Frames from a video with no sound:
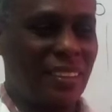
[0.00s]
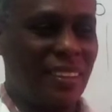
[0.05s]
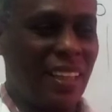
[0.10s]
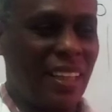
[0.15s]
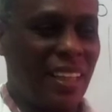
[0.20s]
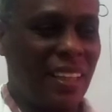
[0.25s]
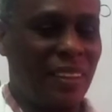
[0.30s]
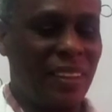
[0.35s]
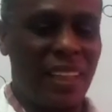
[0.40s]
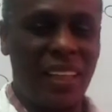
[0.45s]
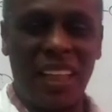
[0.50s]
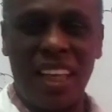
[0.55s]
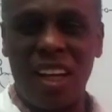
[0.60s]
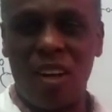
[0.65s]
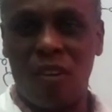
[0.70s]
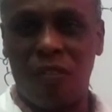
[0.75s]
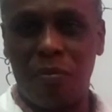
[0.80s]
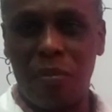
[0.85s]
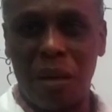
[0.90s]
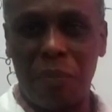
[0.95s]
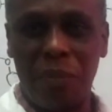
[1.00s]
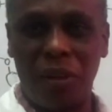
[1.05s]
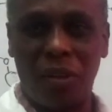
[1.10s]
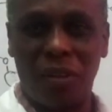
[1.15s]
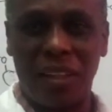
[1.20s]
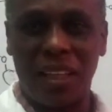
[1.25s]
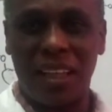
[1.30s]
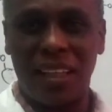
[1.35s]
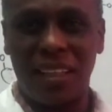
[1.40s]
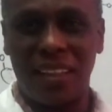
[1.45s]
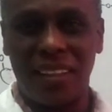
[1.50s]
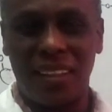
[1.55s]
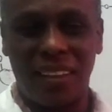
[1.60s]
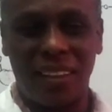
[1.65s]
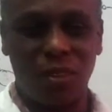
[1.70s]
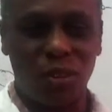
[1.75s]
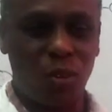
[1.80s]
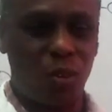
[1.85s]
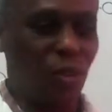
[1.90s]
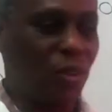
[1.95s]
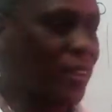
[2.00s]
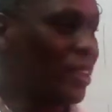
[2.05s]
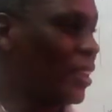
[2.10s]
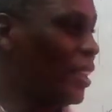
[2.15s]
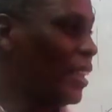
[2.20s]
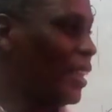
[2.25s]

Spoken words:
The king of Babylon, yeah, he's called